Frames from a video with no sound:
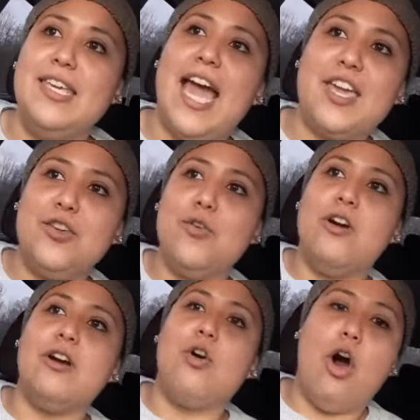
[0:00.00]
Yet
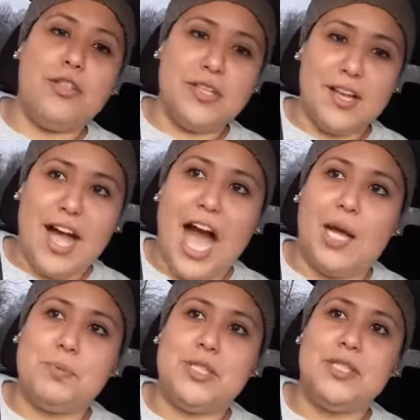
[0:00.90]
you're calling the
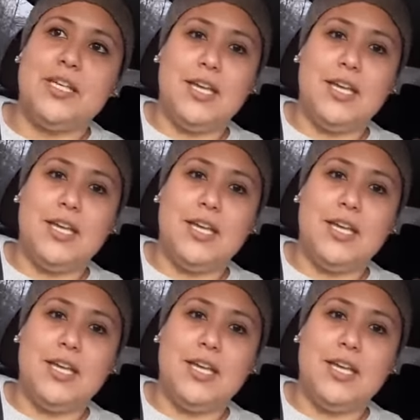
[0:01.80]
cops